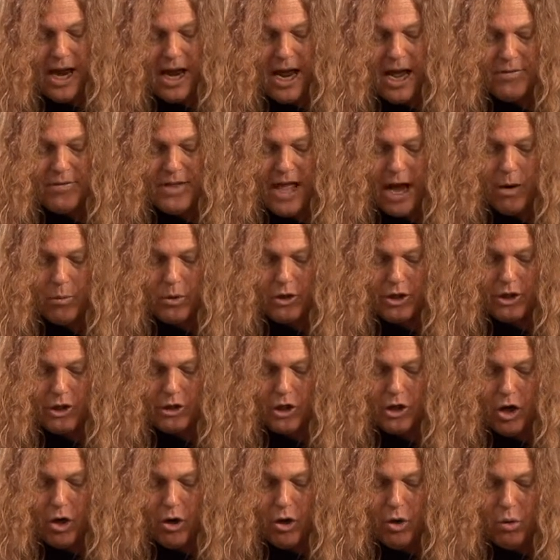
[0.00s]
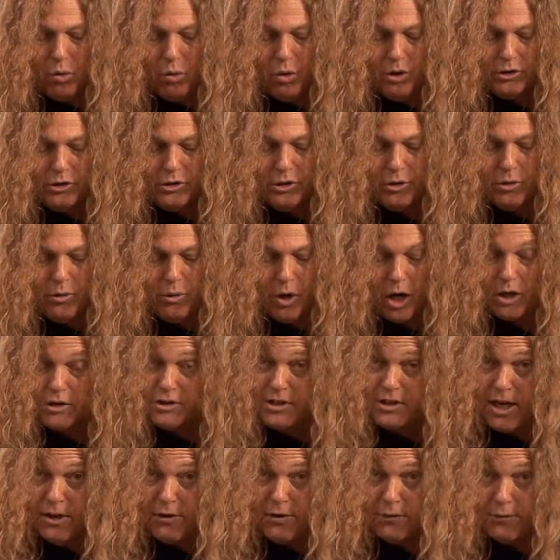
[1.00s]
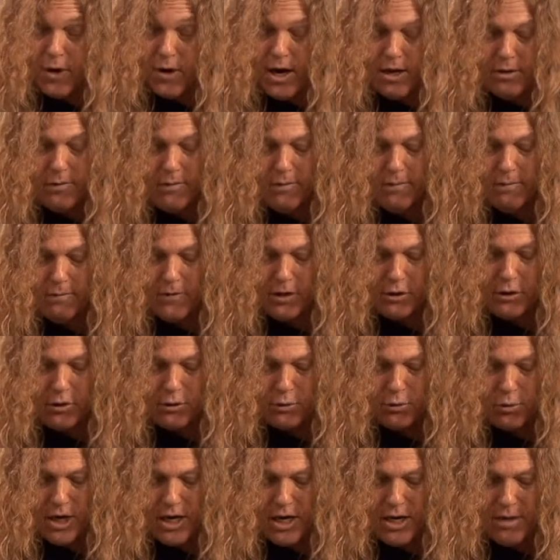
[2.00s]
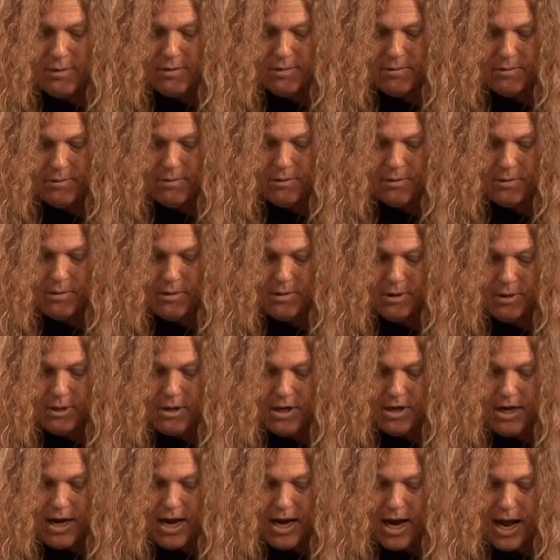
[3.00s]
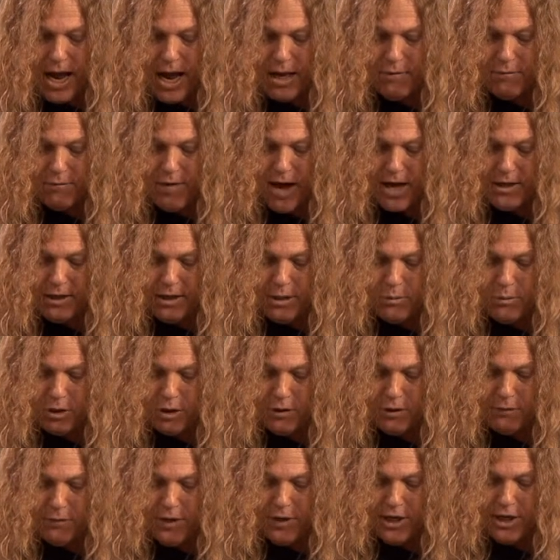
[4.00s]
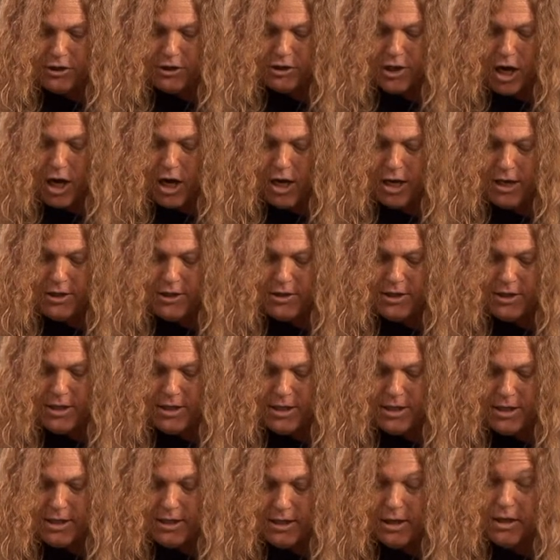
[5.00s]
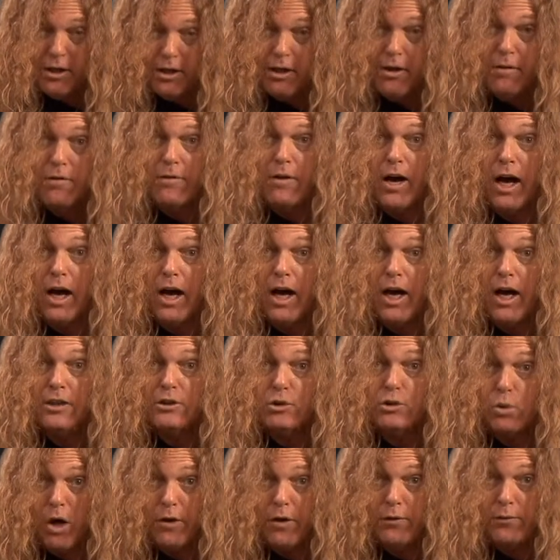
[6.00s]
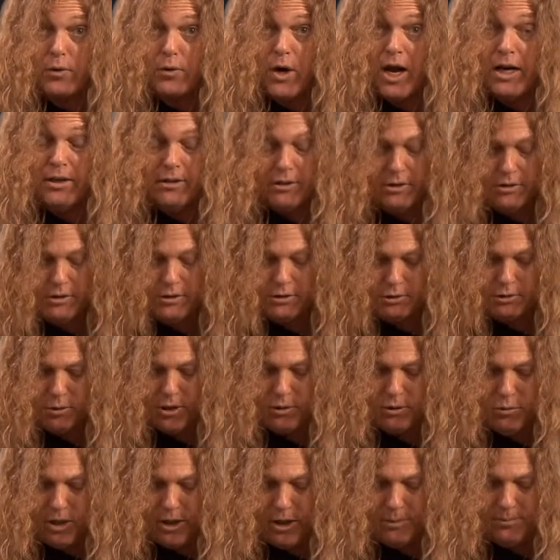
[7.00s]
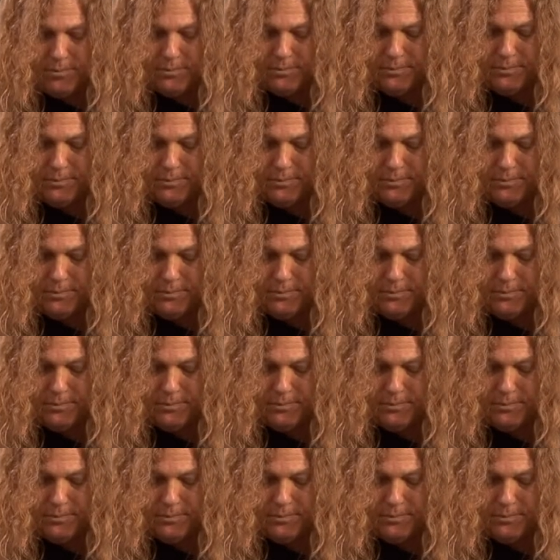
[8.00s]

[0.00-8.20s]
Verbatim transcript: And now we're gonna go to our 10th fret, finger three. And finally, we're gonna finish on the uh, 12th fret, string one.